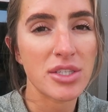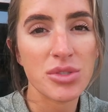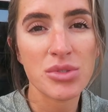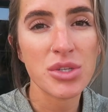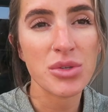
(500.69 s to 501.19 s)

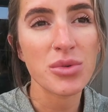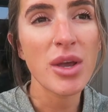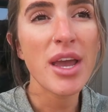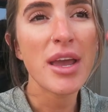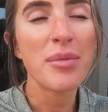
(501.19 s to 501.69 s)
due
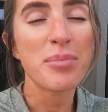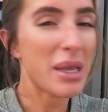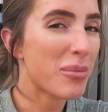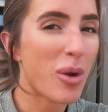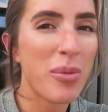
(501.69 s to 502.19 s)
to
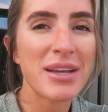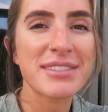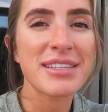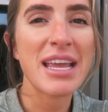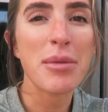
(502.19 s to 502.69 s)
being more
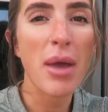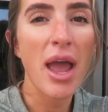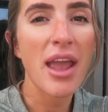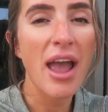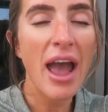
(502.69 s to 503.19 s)
present in
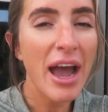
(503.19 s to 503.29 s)
my